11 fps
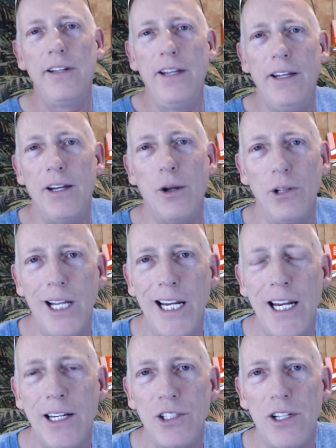
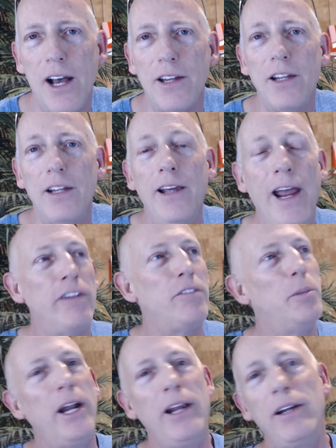Leaking is not, hey,
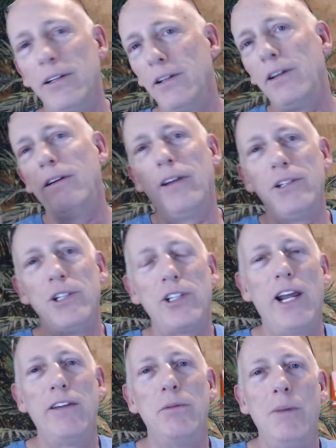everybody, I just
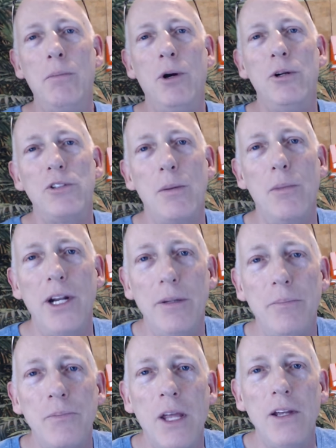gave a memo to somebody.
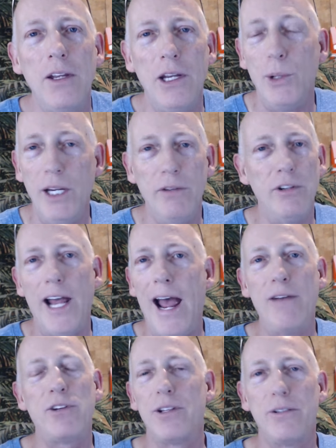Even
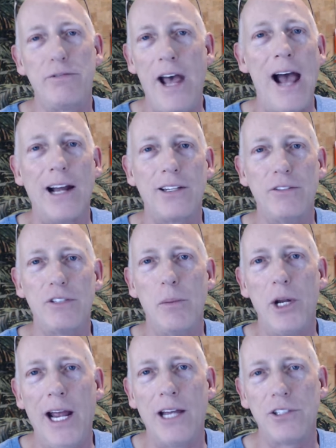after the fact, if
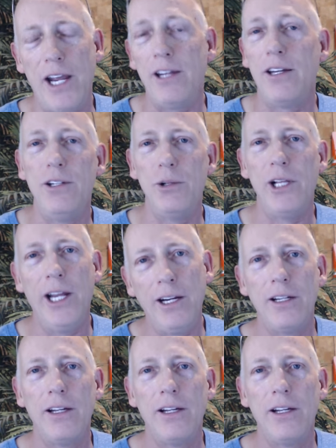somebody asks, hey, did you leak?